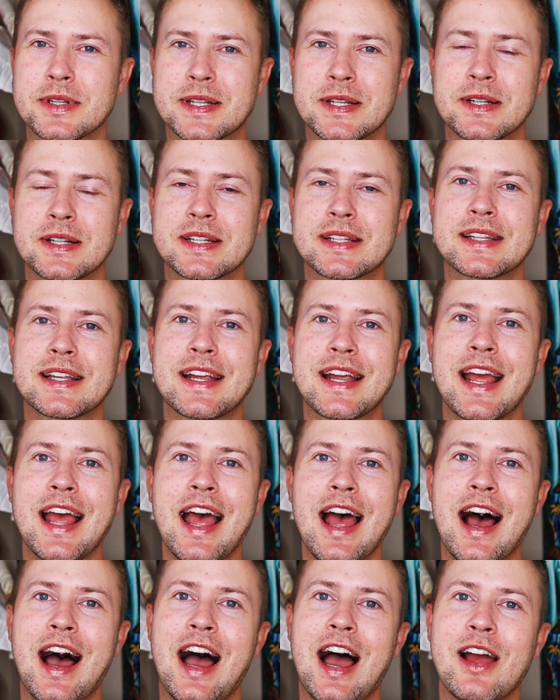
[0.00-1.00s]
seriously,
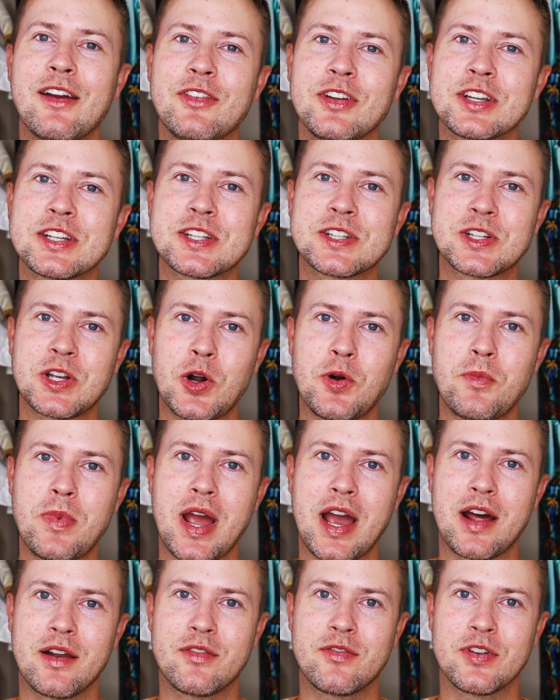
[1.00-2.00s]
I feel so
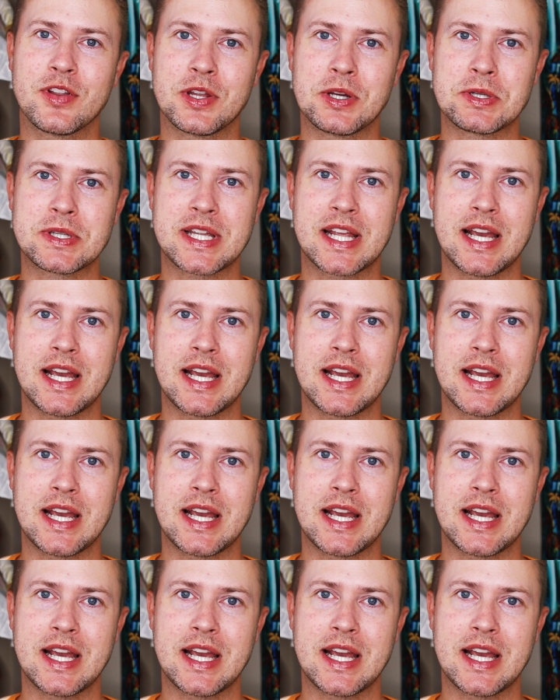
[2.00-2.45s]
bad for those